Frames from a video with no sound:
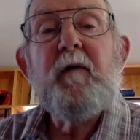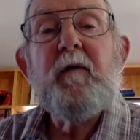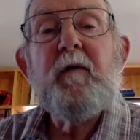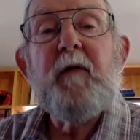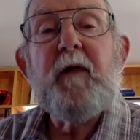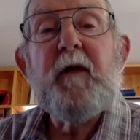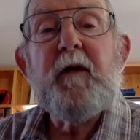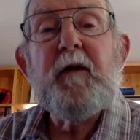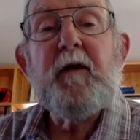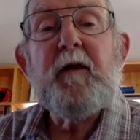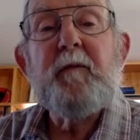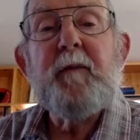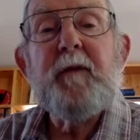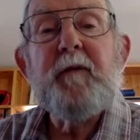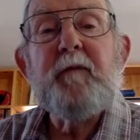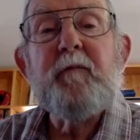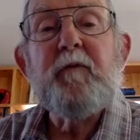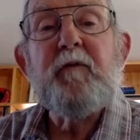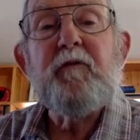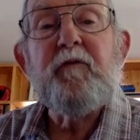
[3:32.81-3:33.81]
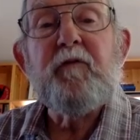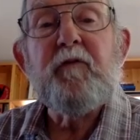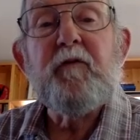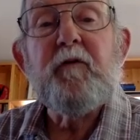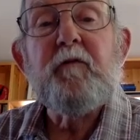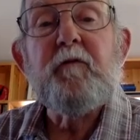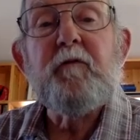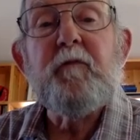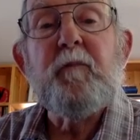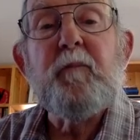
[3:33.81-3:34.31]
that had been
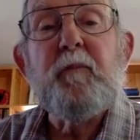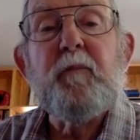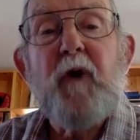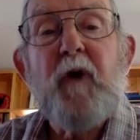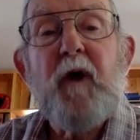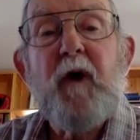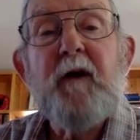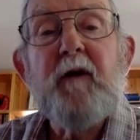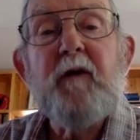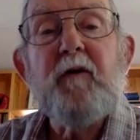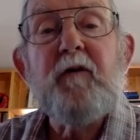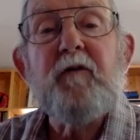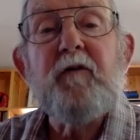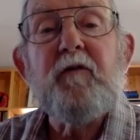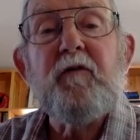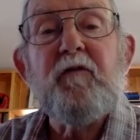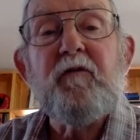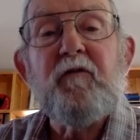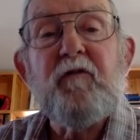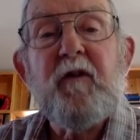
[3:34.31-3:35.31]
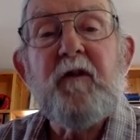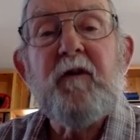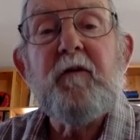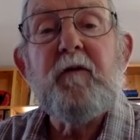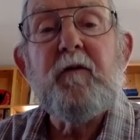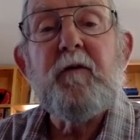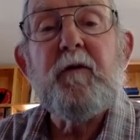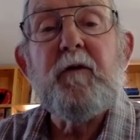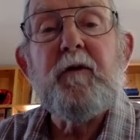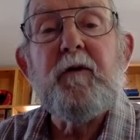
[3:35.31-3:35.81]
reserved prior to
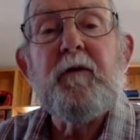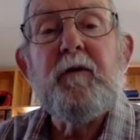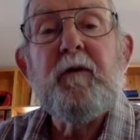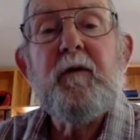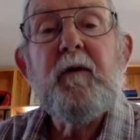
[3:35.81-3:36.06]
statehood